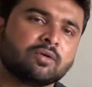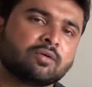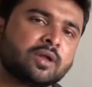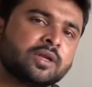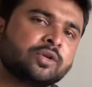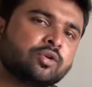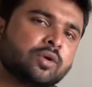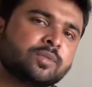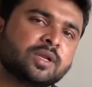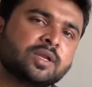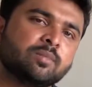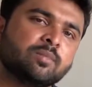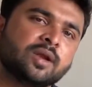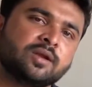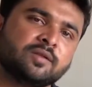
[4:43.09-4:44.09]
quality of the
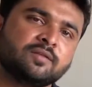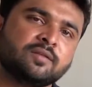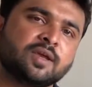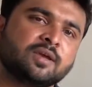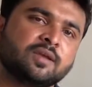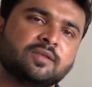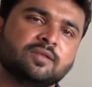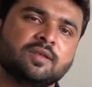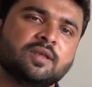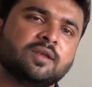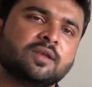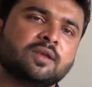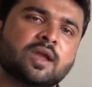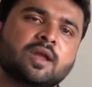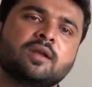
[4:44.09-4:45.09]
debate is
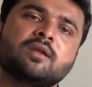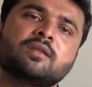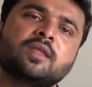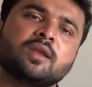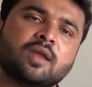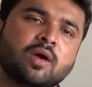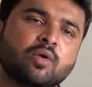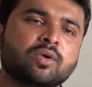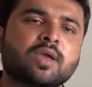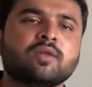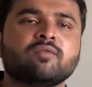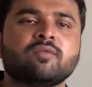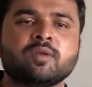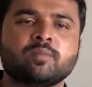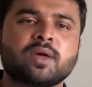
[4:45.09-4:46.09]
decreasing, and then how
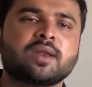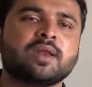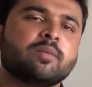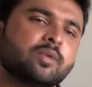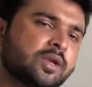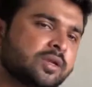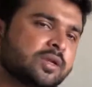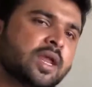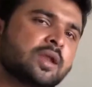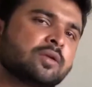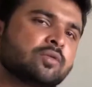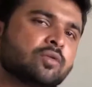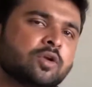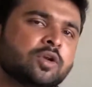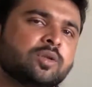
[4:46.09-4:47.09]
can one parliament
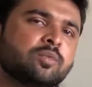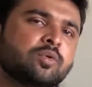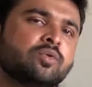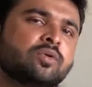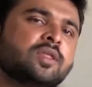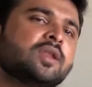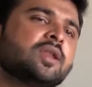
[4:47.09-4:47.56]
can contribute.